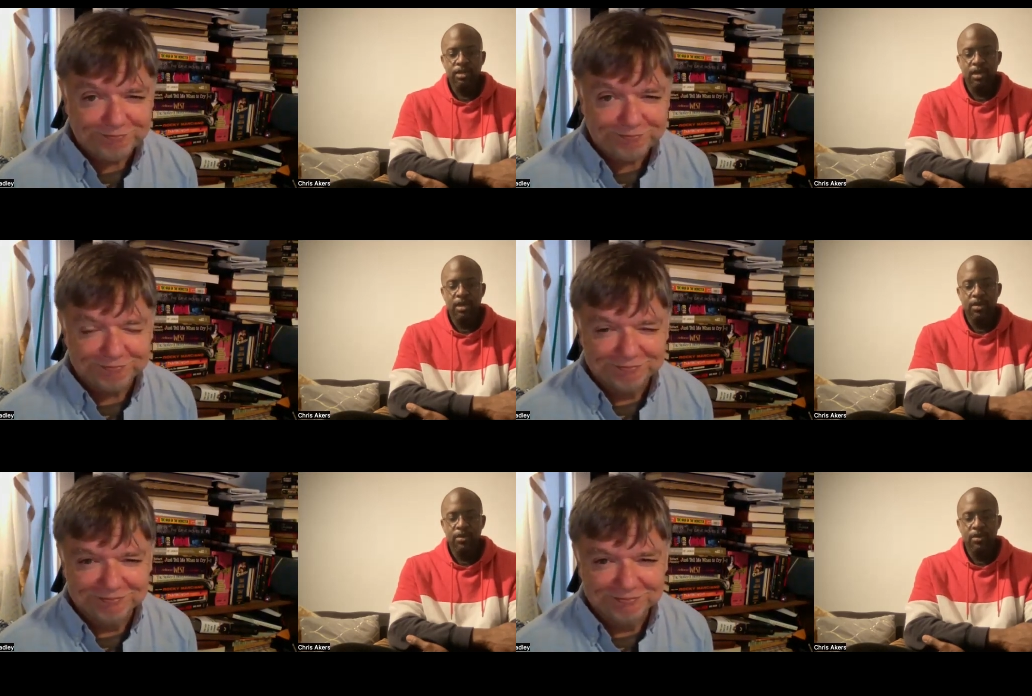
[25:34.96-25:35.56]

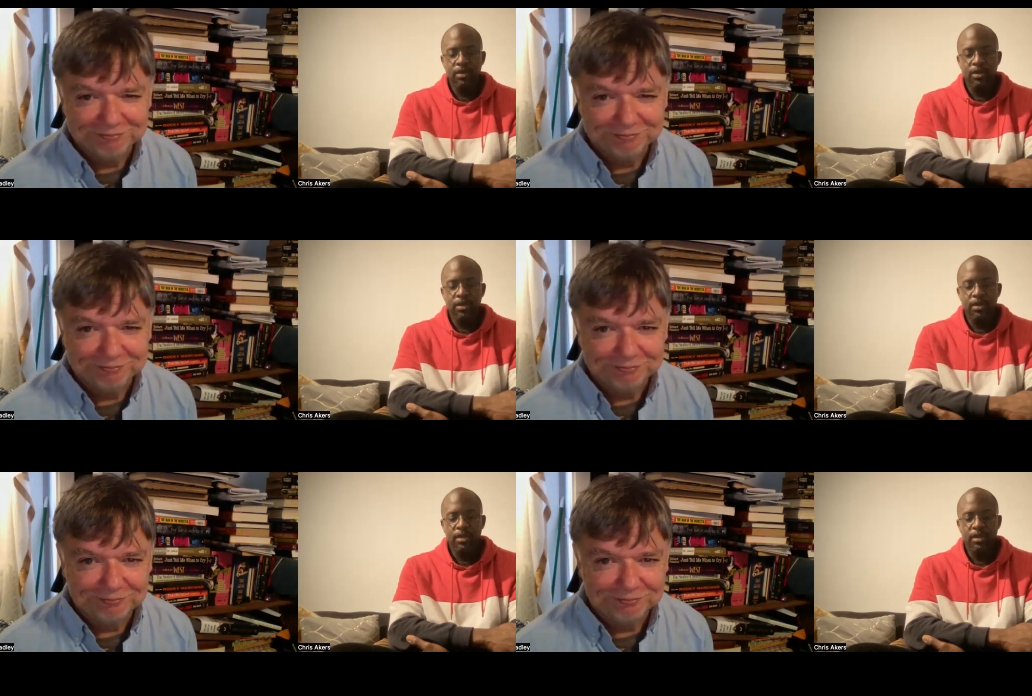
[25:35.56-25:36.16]
Speaker 1: So
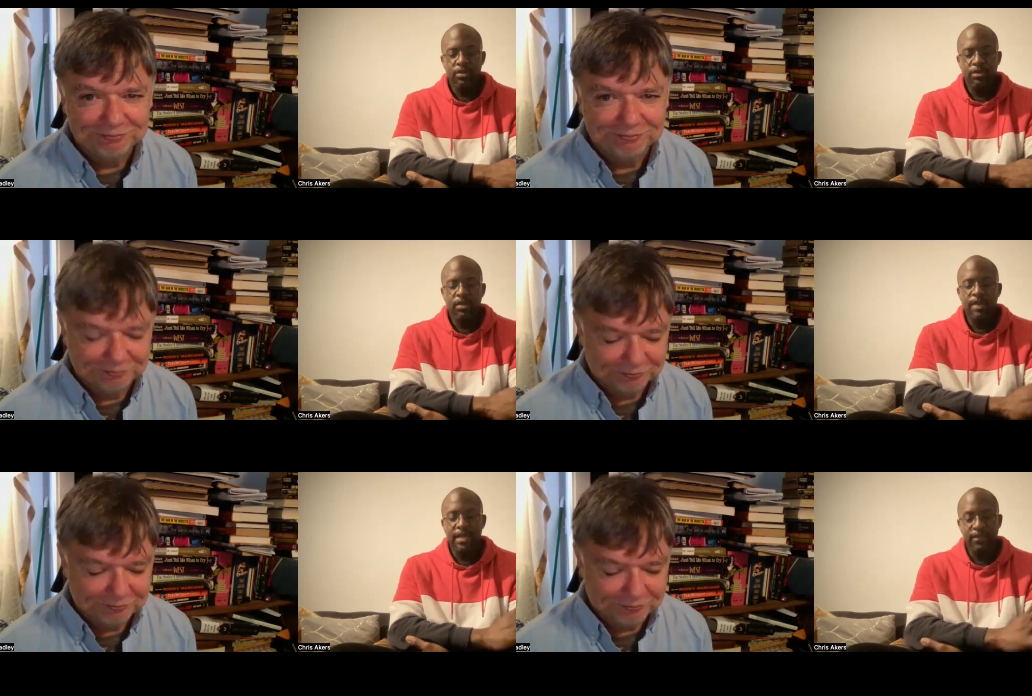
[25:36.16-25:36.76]
you
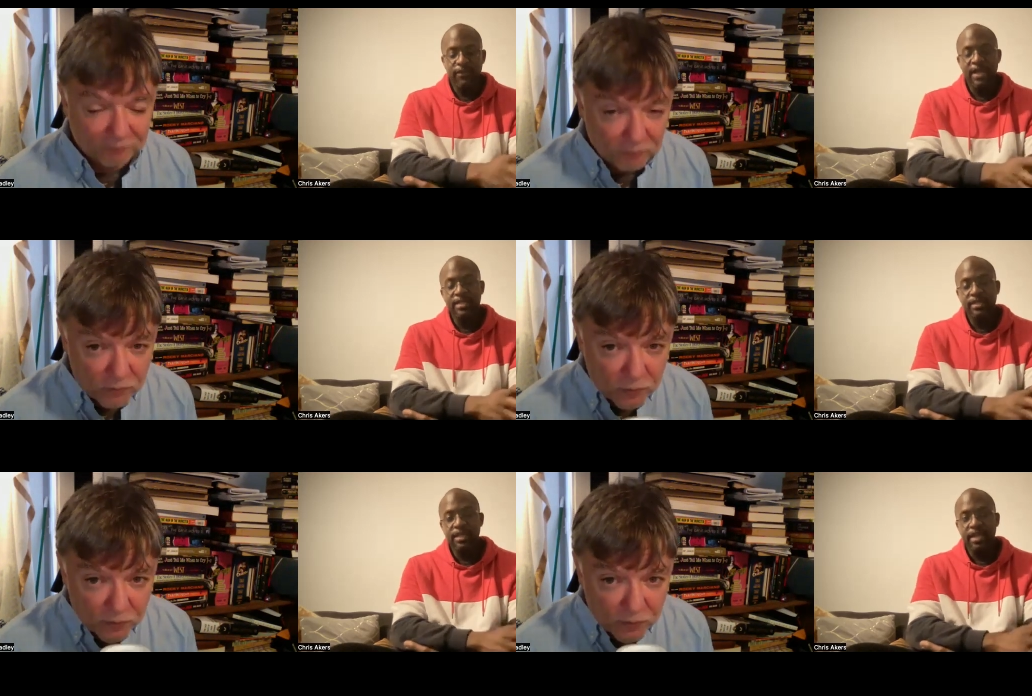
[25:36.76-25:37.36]
talk about this
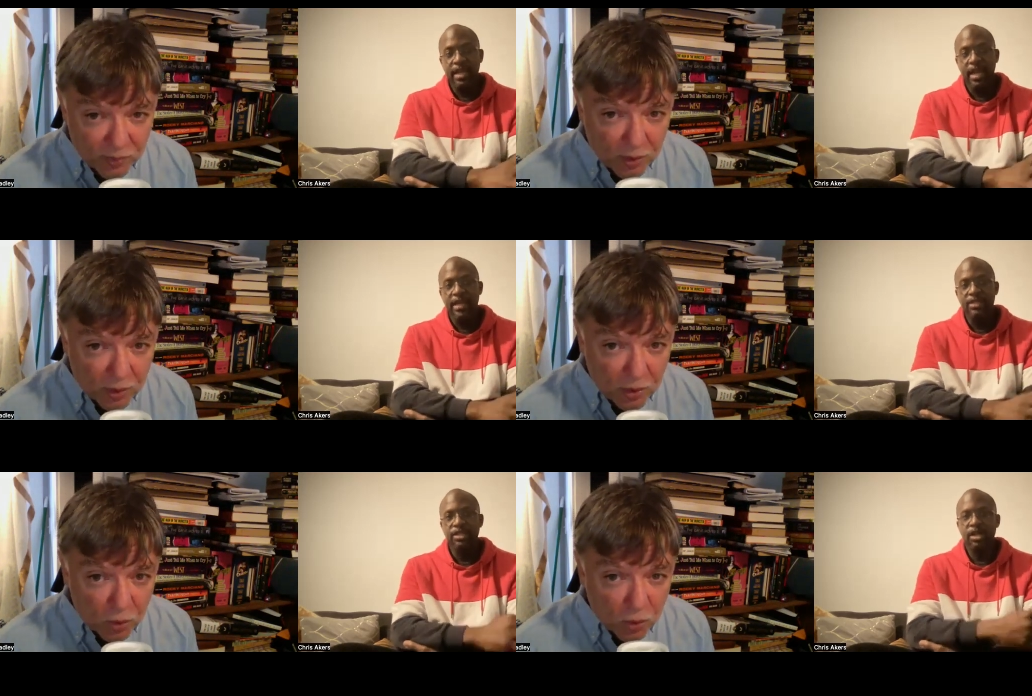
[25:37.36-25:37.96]
fantasy he
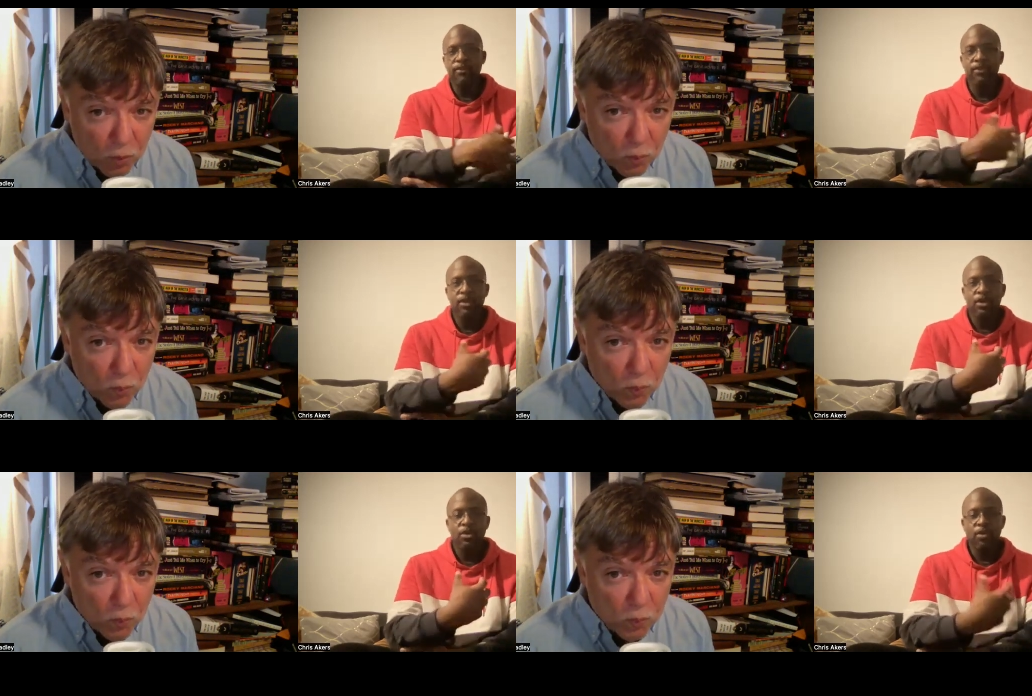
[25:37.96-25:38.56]
has of
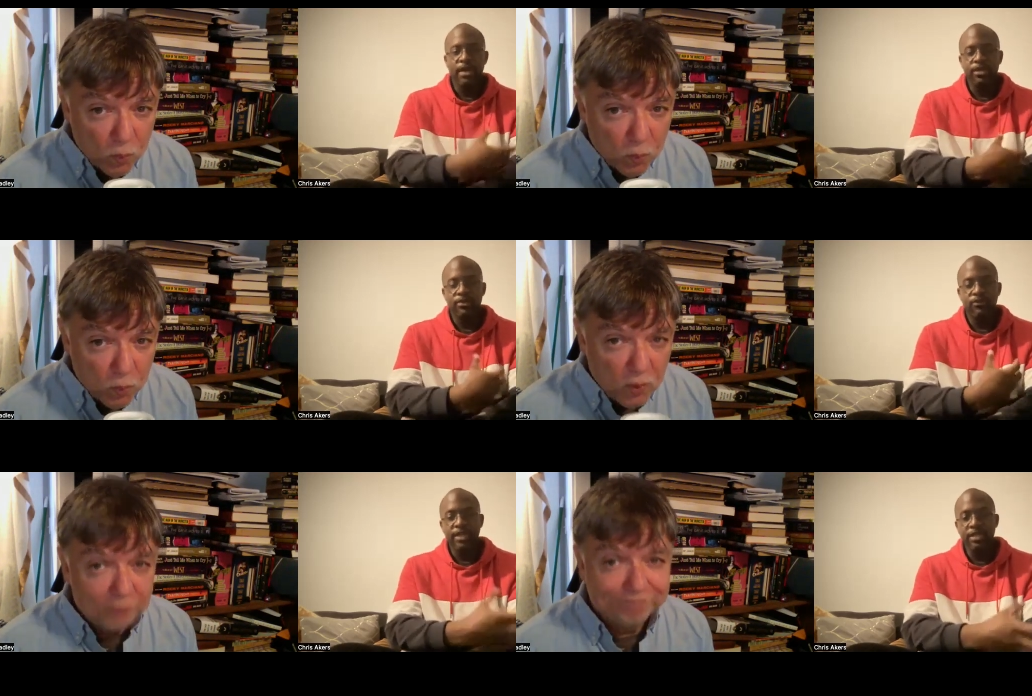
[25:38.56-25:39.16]
wanting
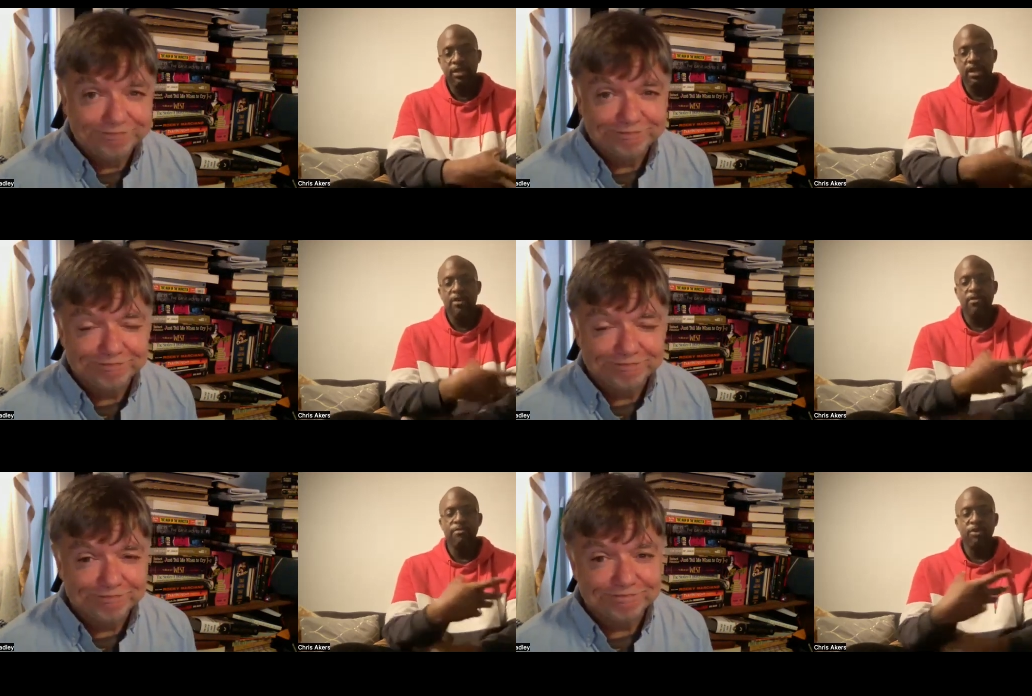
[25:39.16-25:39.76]
to rescue
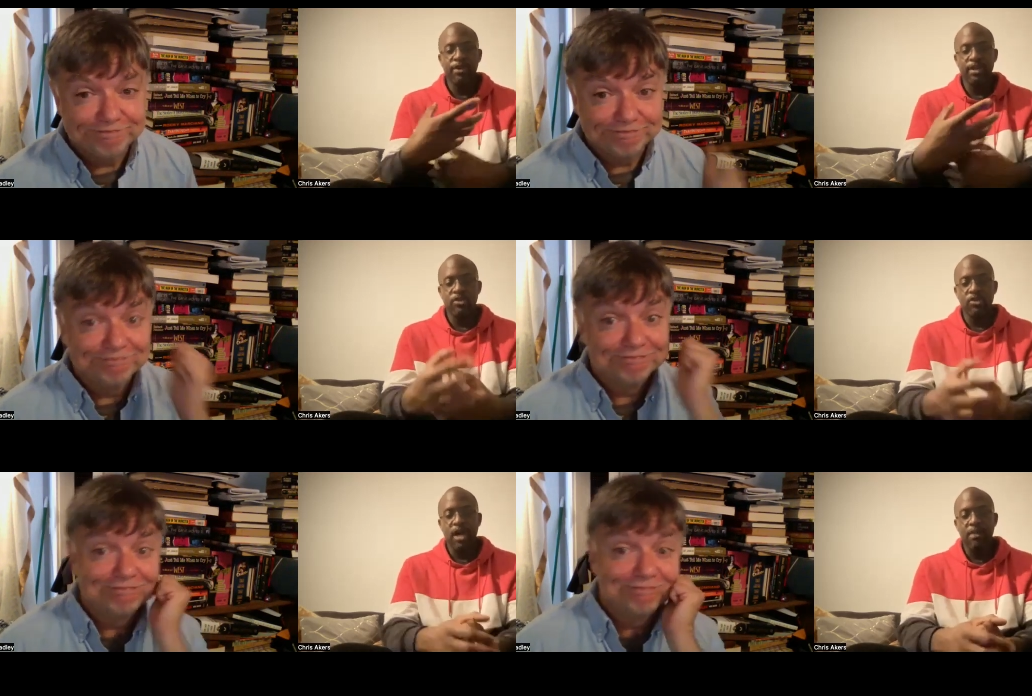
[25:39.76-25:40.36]
her and put her in
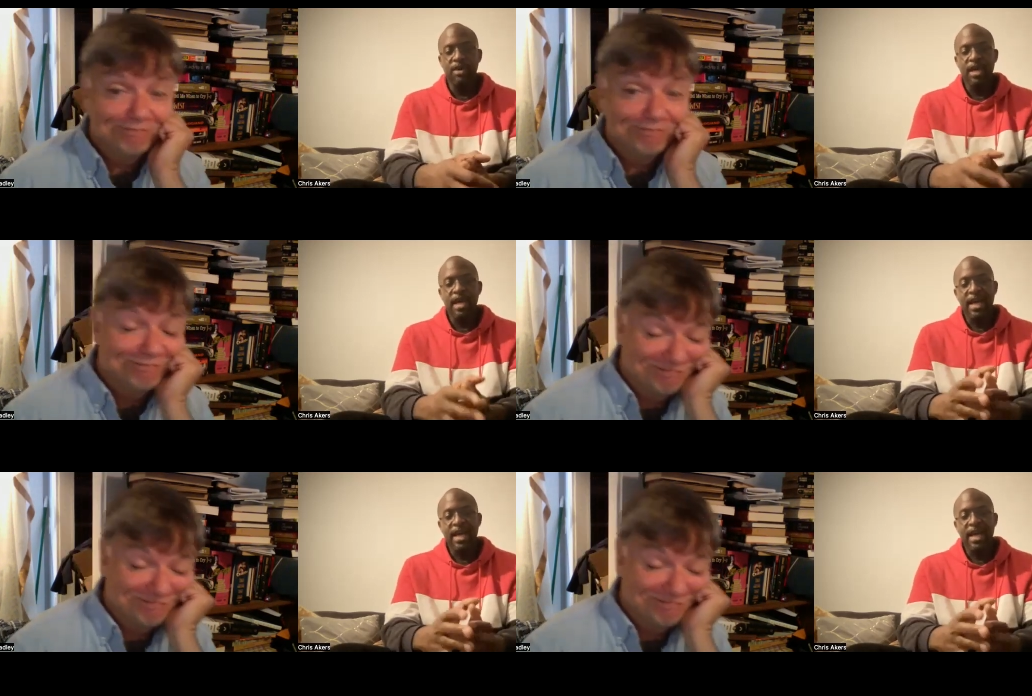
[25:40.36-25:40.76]
a job,